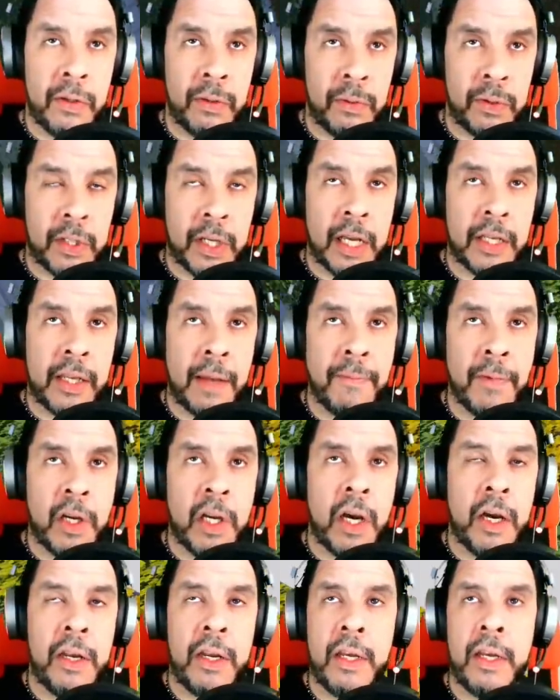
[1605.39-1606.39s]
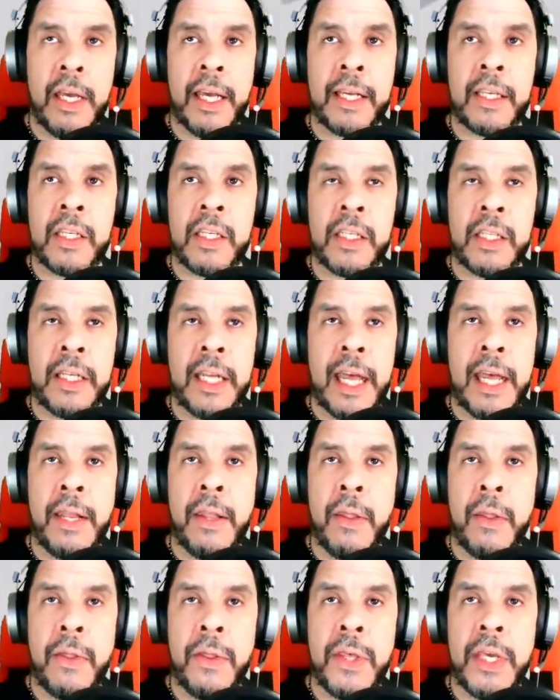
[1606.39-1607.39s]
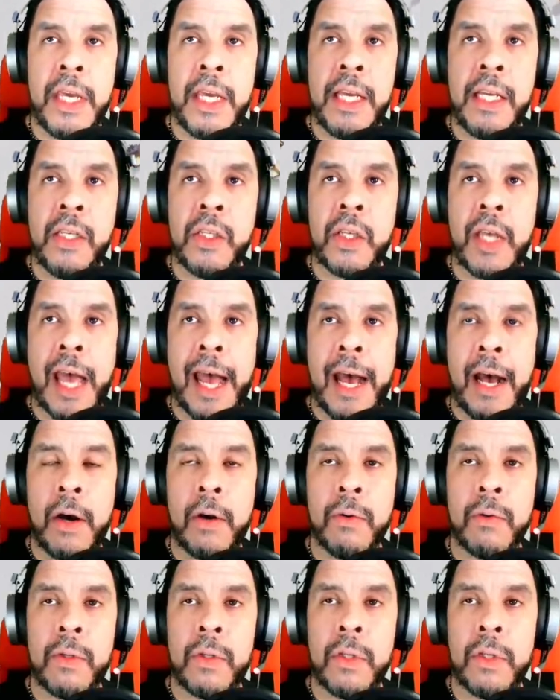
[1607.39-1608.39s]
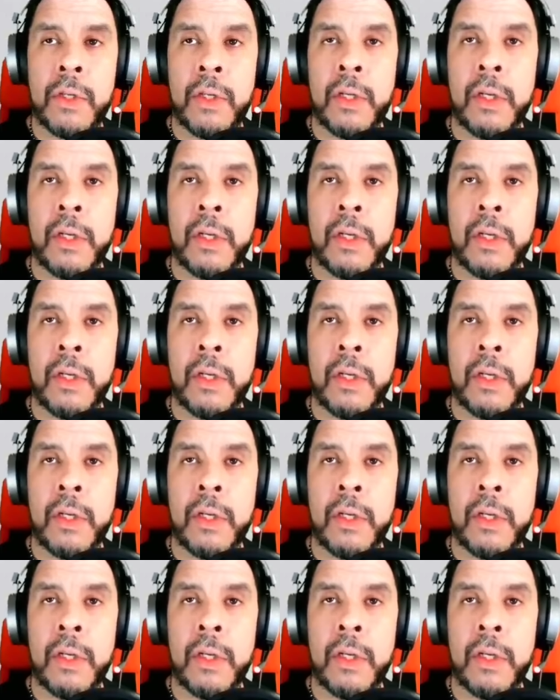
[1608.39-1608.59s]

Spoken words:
because I'm gonna extend these out.